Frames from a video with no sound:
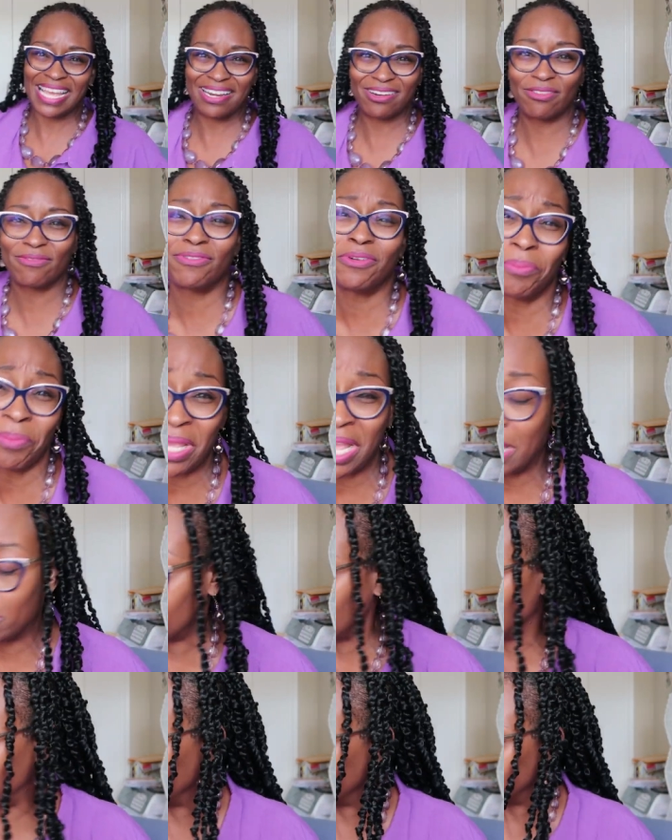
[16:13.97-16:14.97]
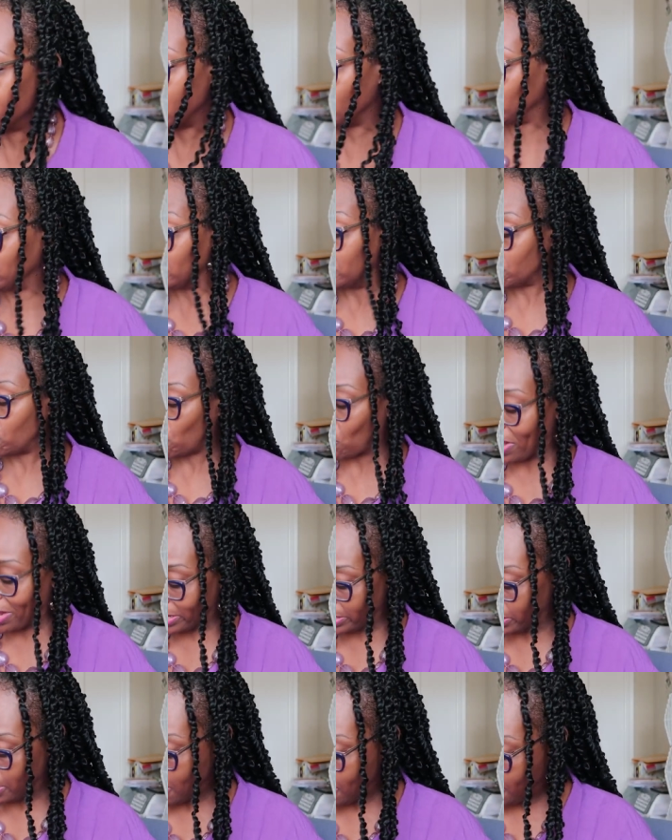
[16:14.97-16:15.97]
I don't, for me, I don't think that would look
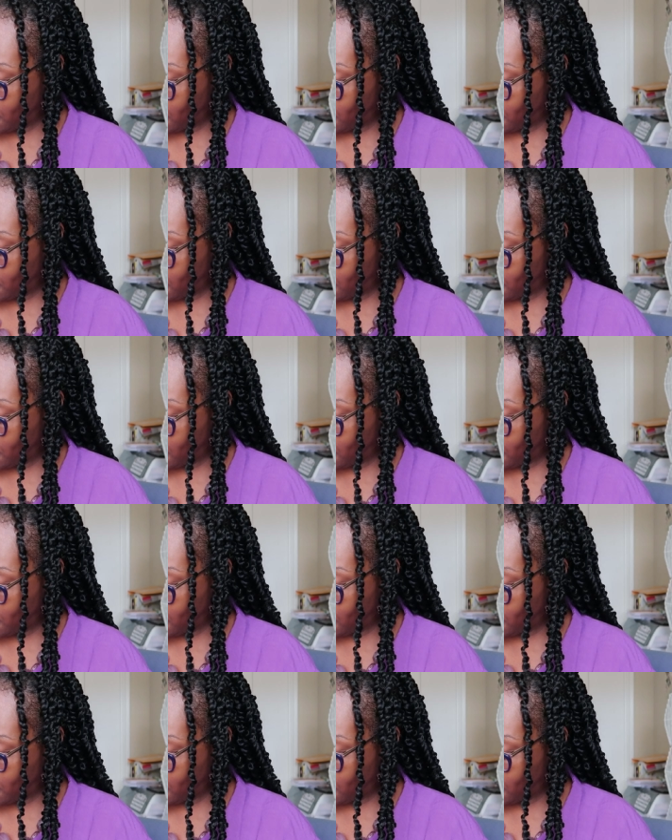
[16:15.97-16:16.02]
right.